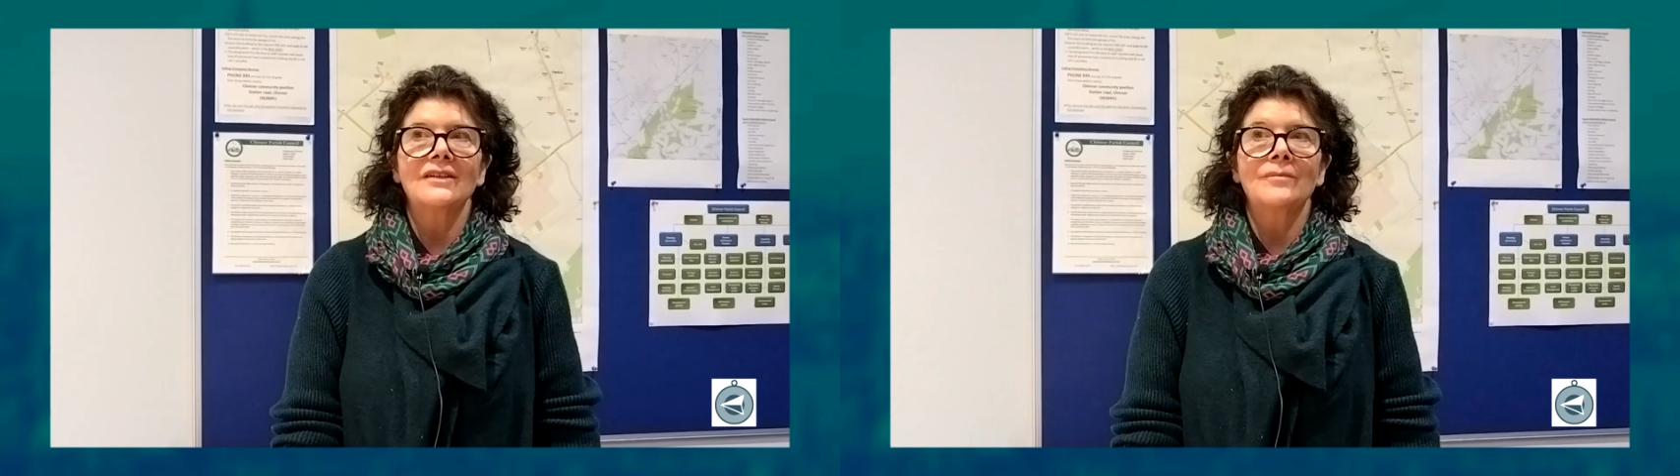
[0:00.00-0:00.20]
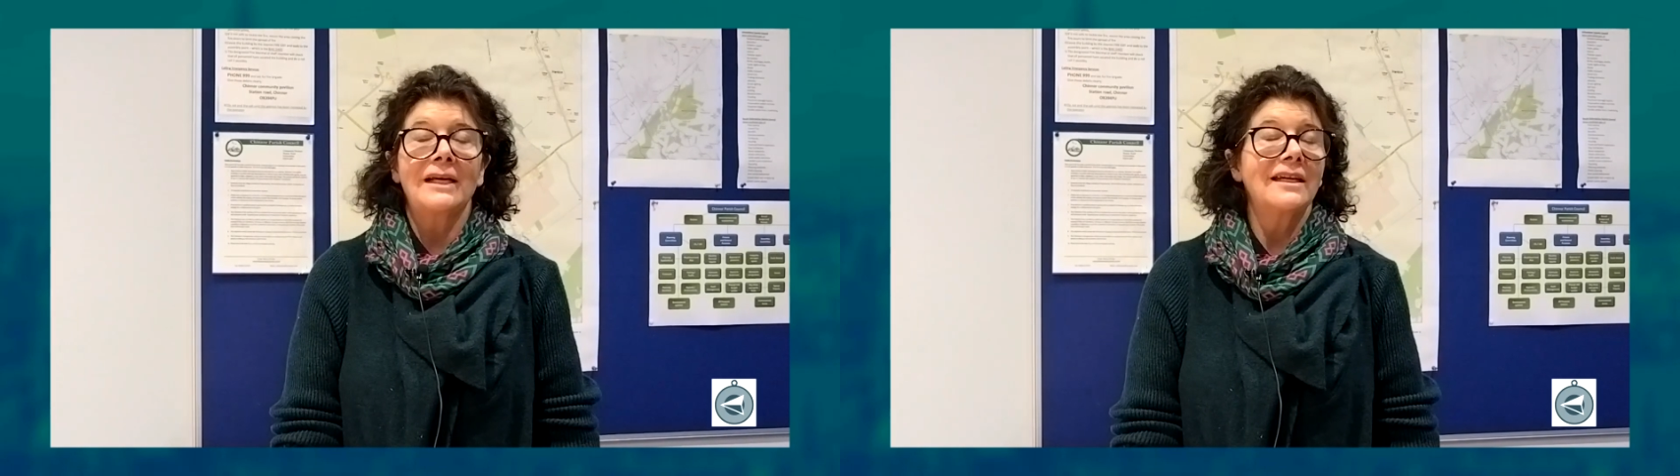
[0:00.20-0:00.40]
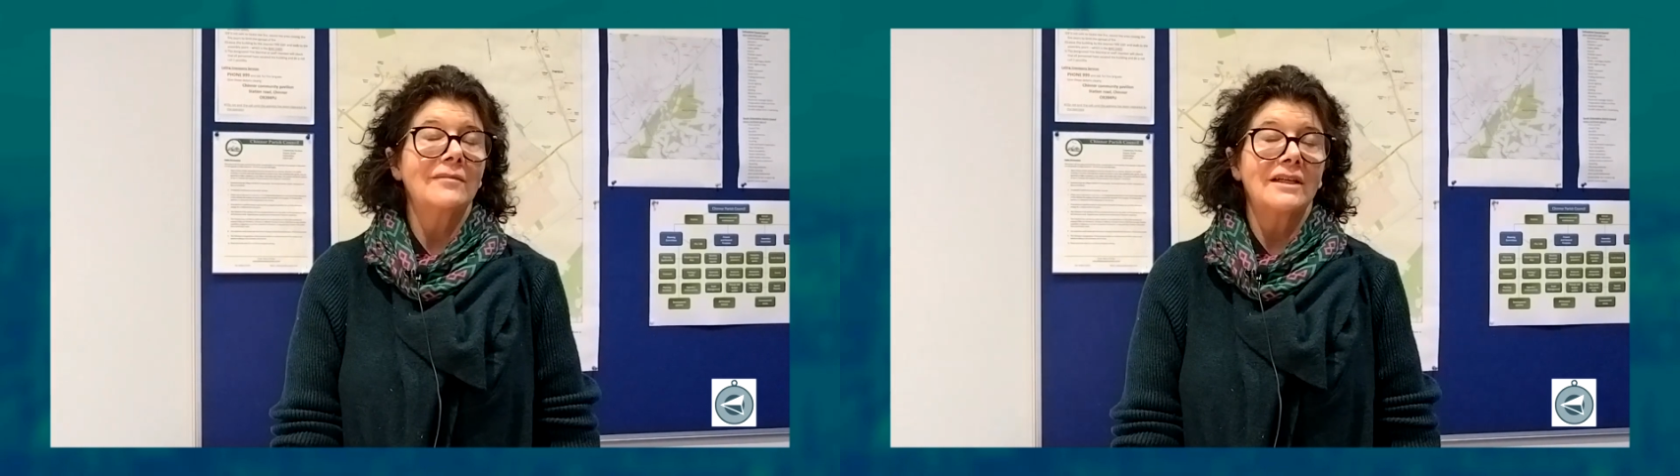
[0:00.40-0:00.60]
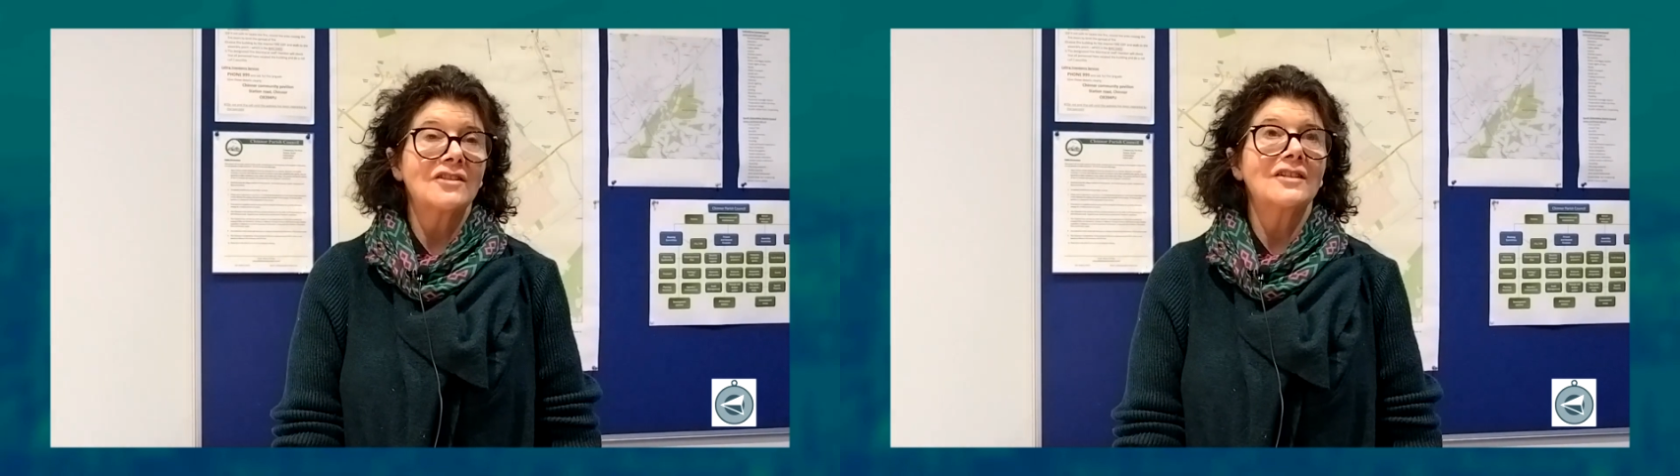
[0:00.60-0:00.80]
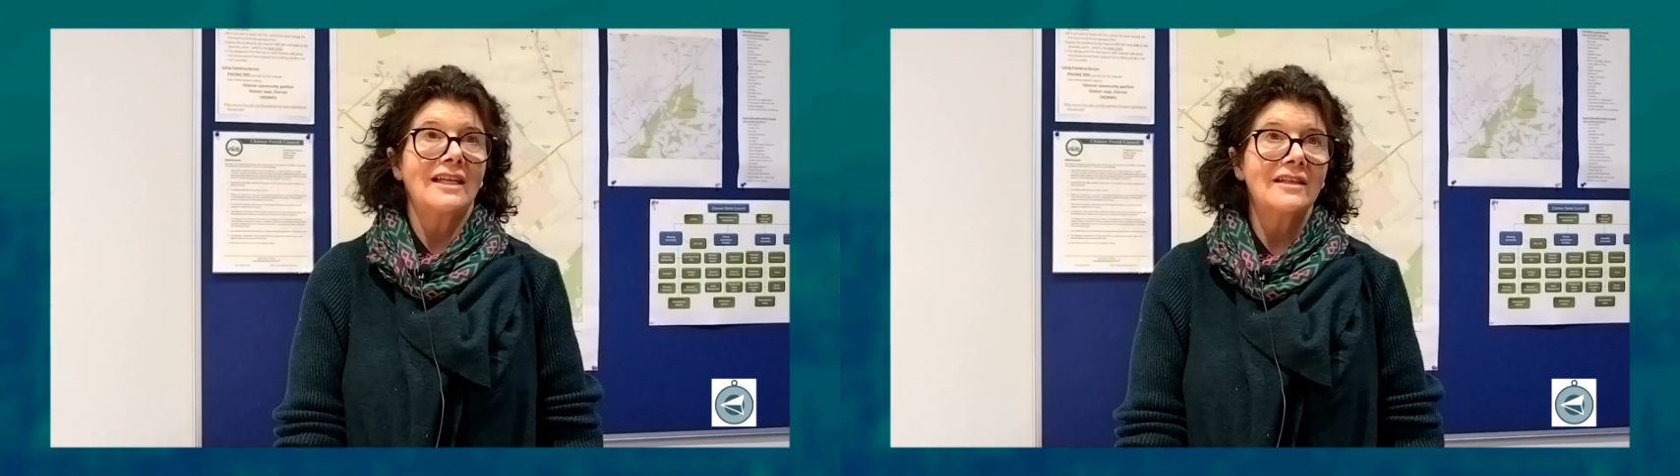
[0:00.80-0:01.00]
paying much
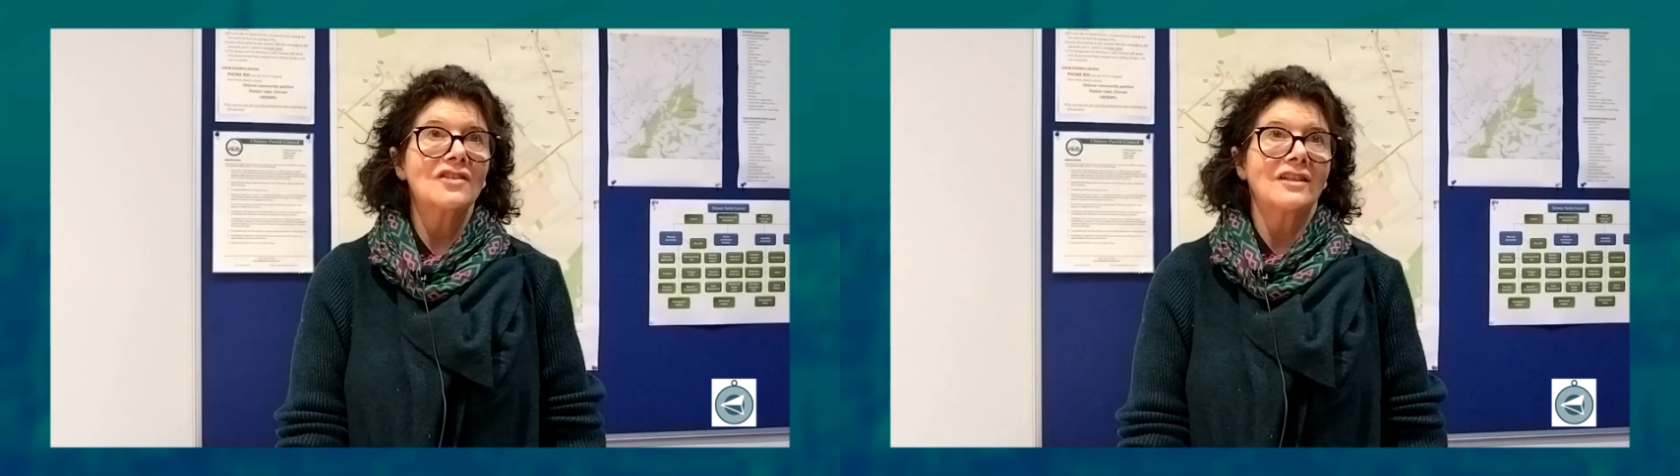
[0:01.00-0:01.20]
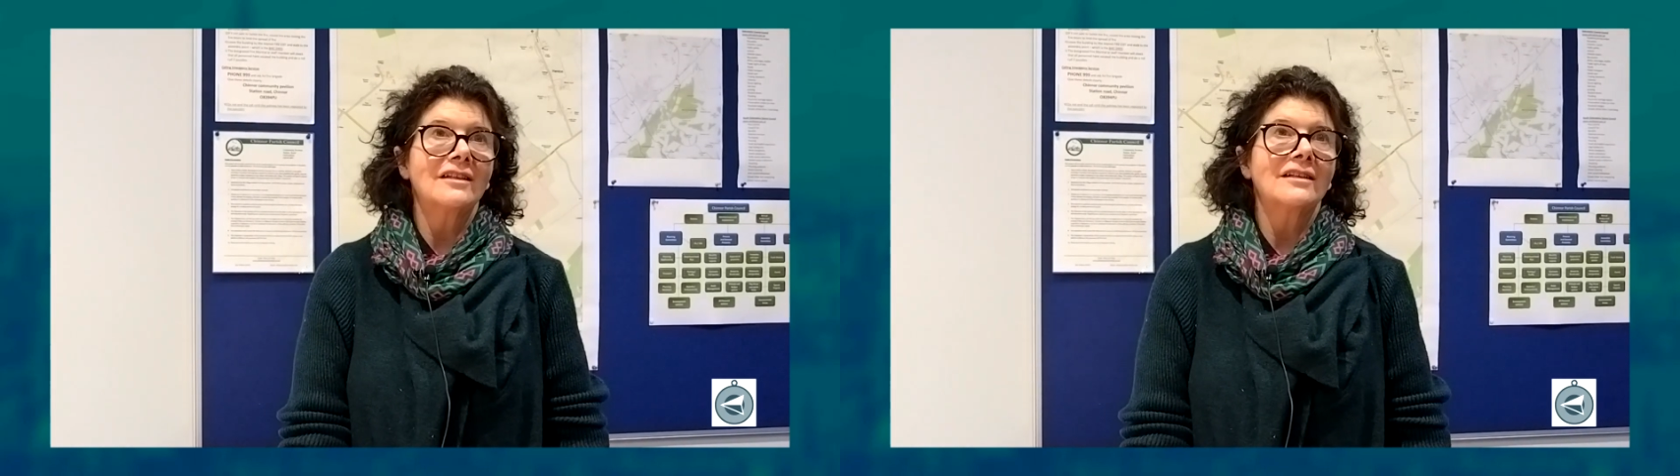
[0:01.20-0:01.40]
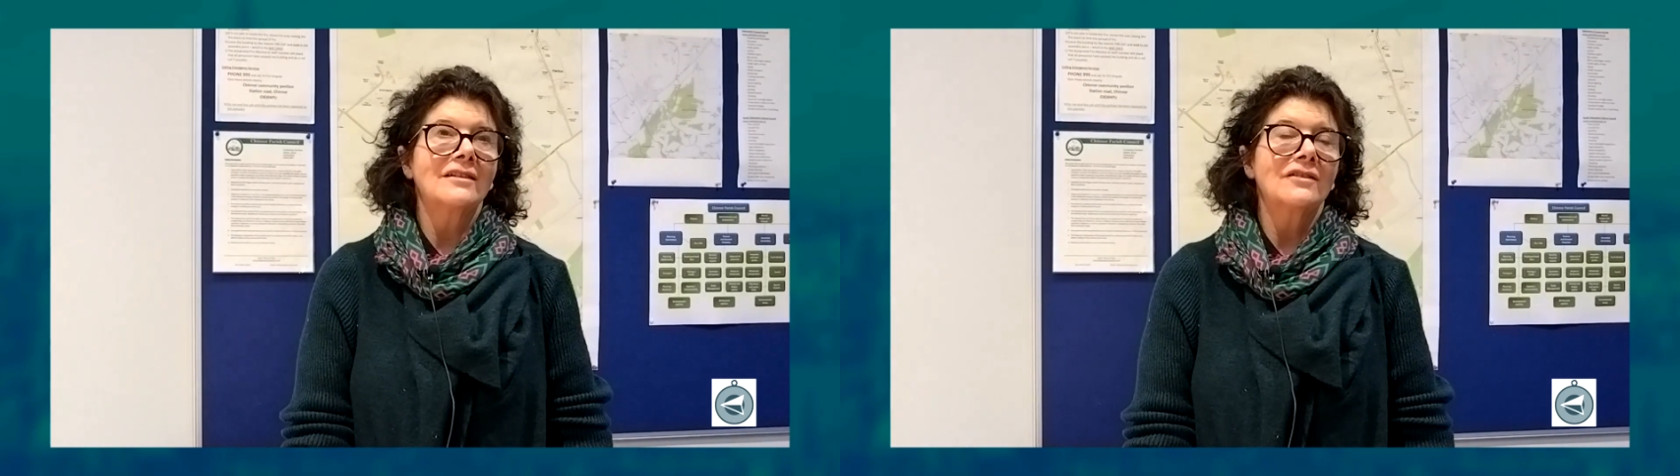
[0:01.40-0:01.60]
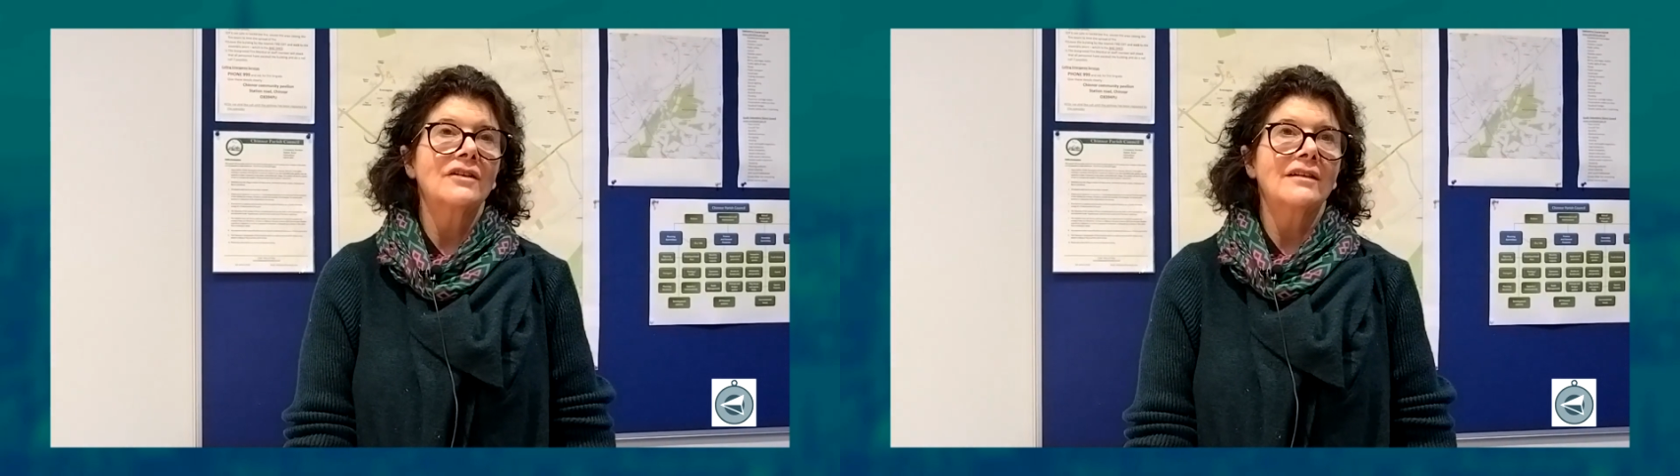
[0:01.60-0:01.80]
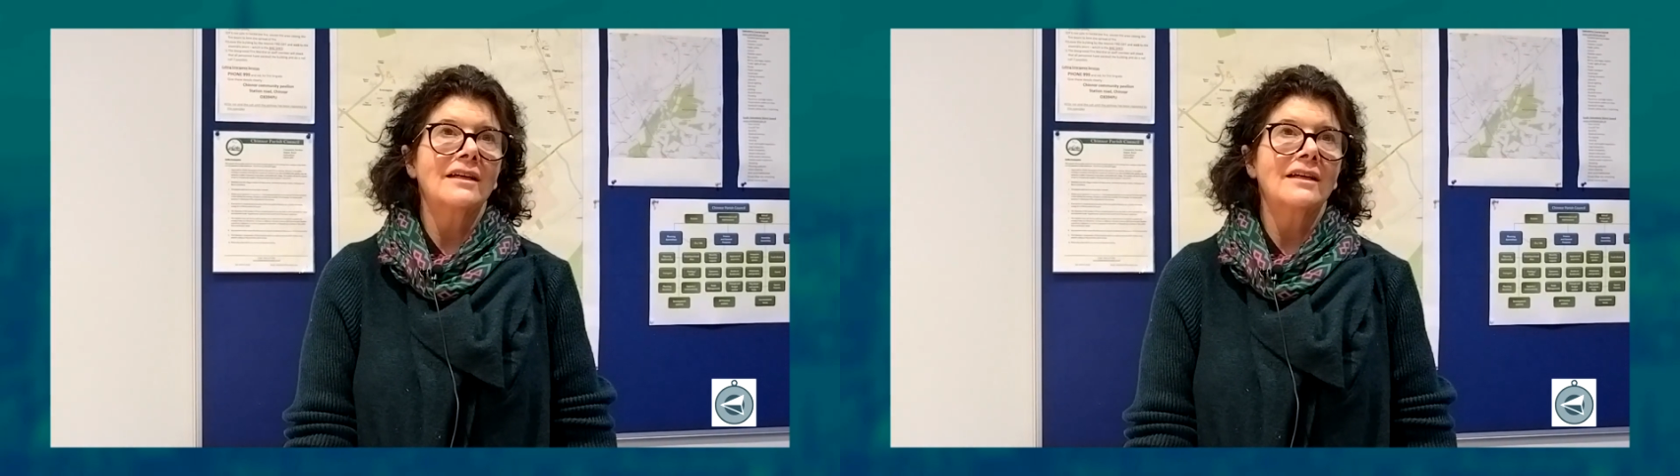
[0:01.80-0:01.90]
attention to the